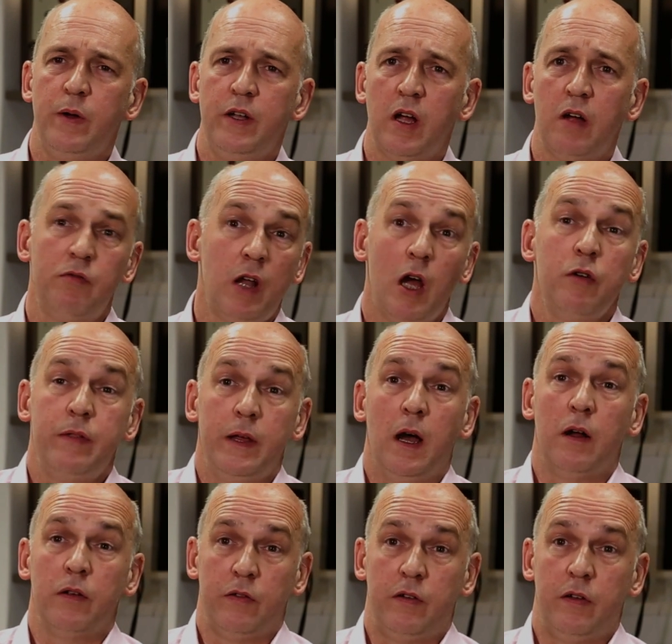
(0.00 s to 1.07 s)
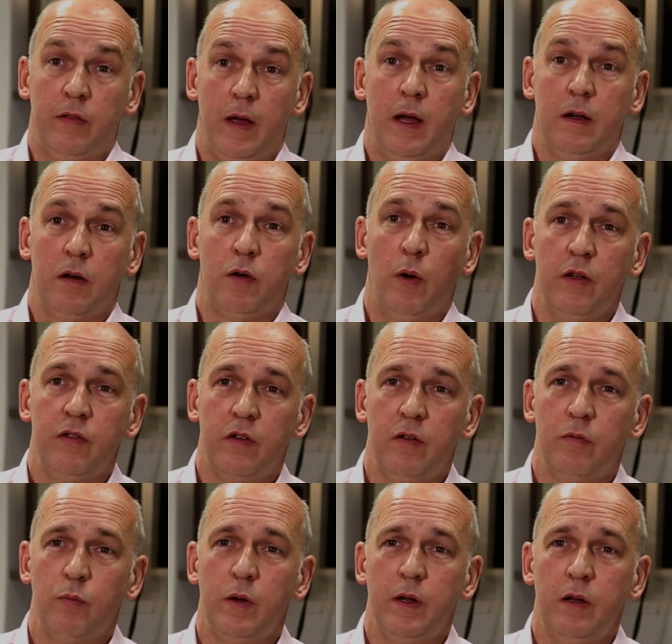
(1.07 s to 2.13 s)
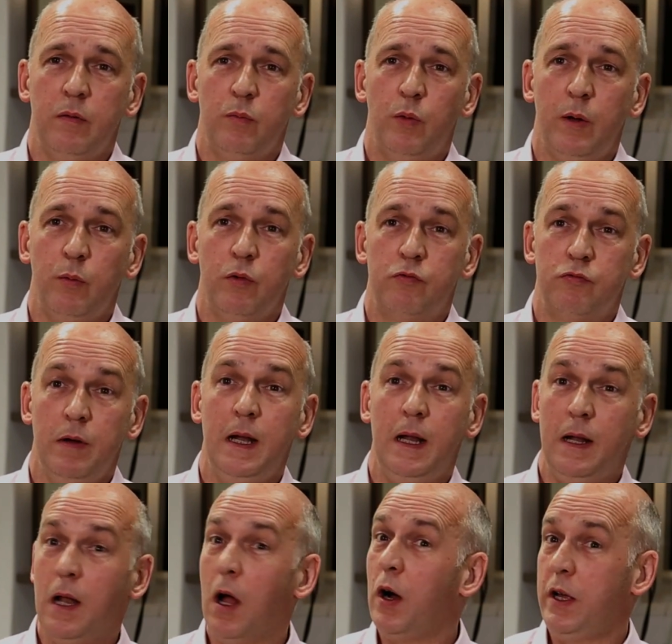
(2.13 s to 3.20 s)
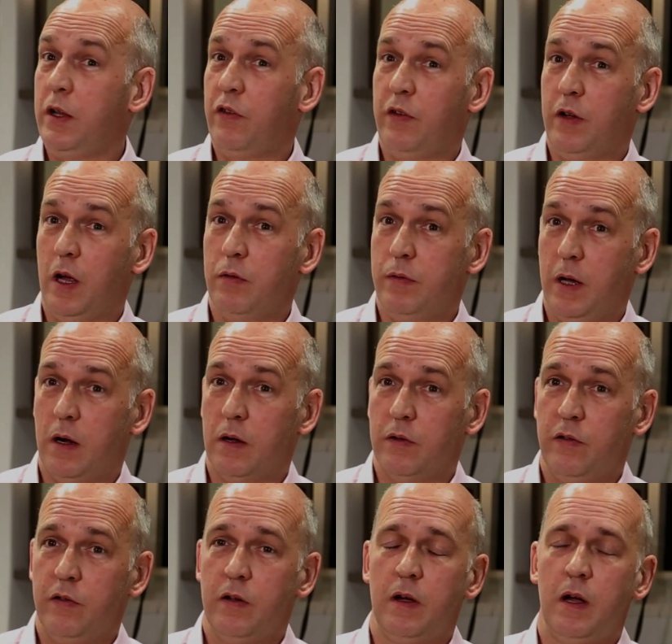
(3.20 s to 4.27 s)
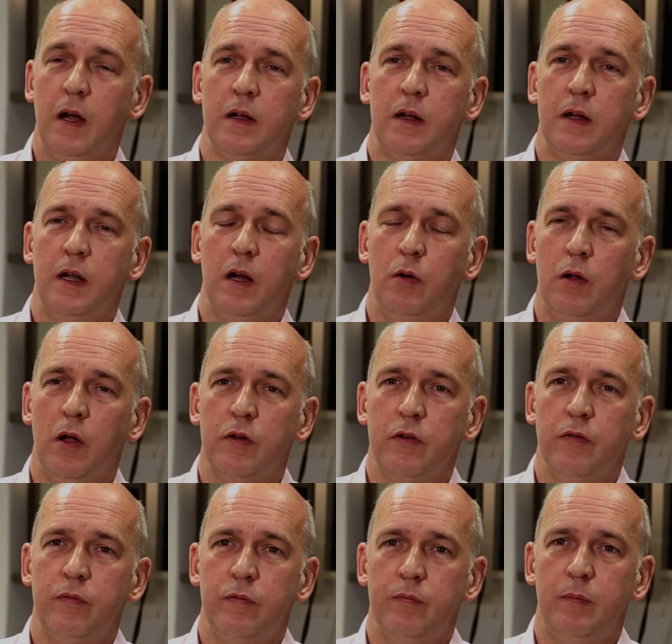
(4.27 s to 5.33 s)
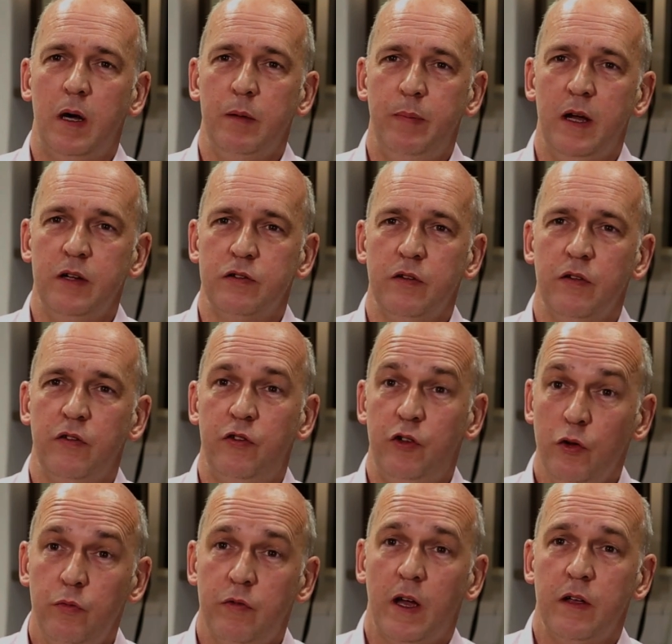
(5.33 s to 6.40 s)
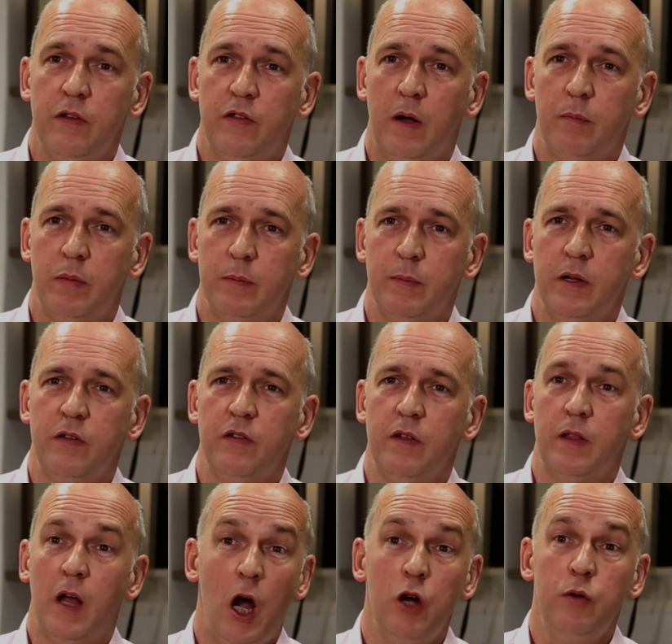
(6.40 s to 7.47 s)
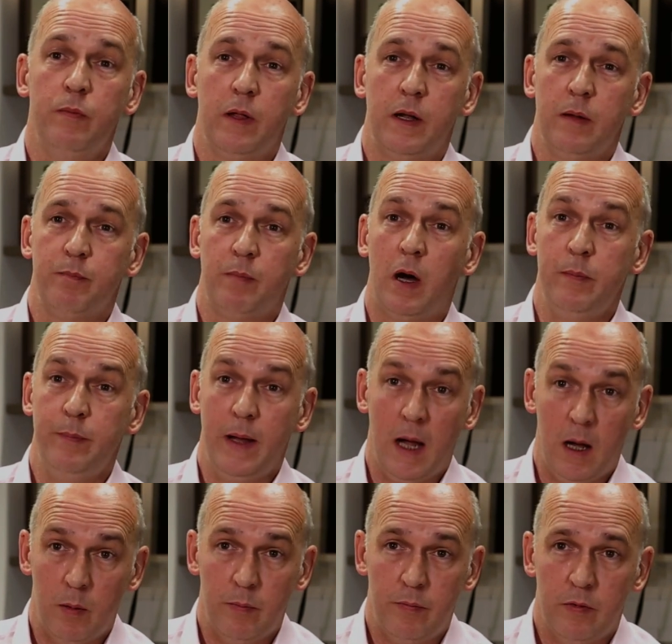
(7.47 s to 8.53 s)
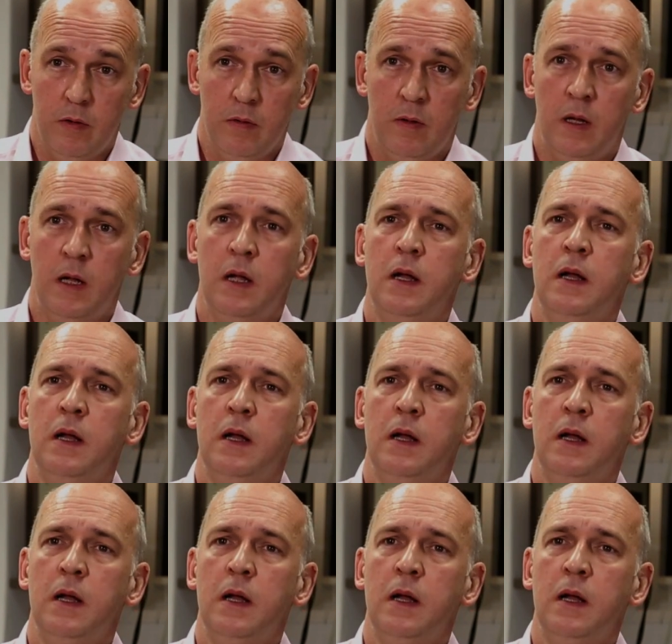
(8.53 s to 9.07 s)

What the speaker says: we don't know the answer to that question. We would really like to know the answer, and I know a lot of my patients do take supplements in the hope that it might be helpful.